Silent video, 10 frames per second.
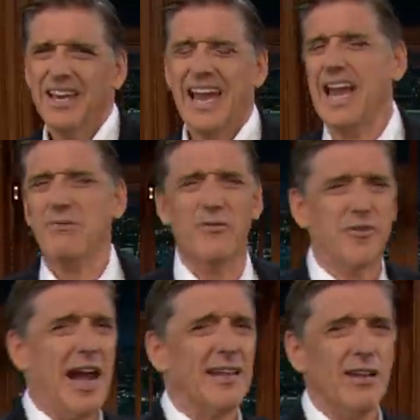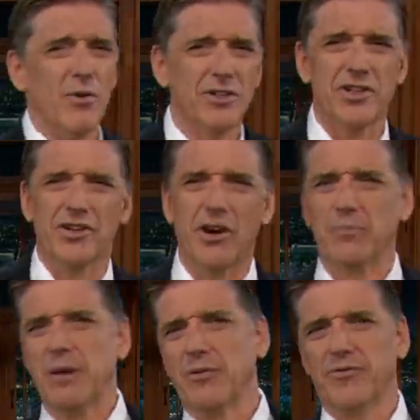Anyway, frankly, watching young
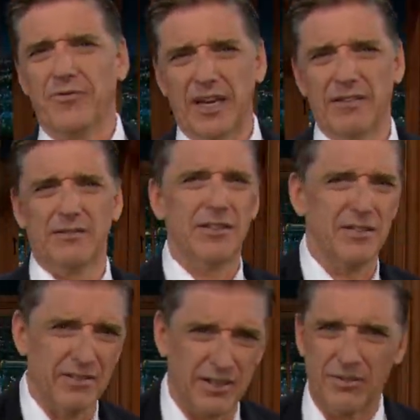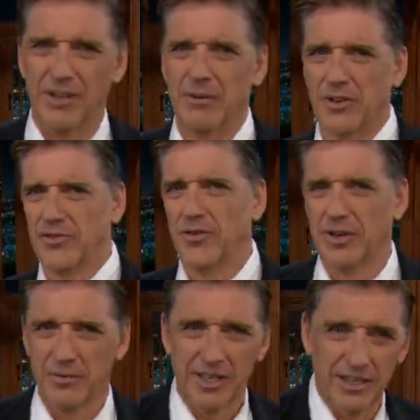people fight doesn't sound that much fun
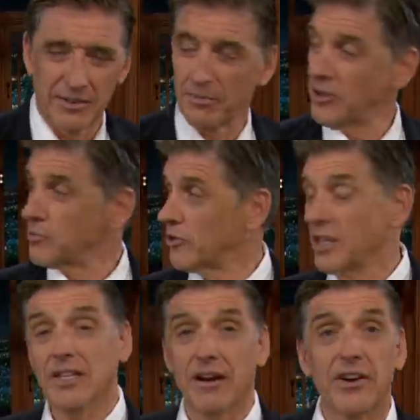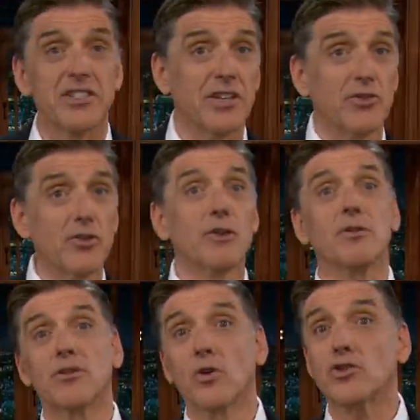to me. It's much more hilarious and
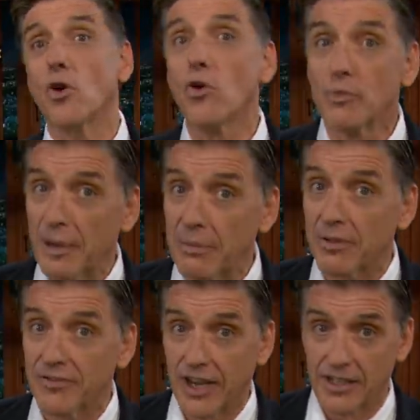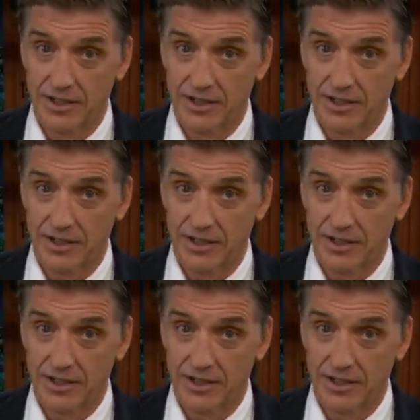adorable to watch old people fight.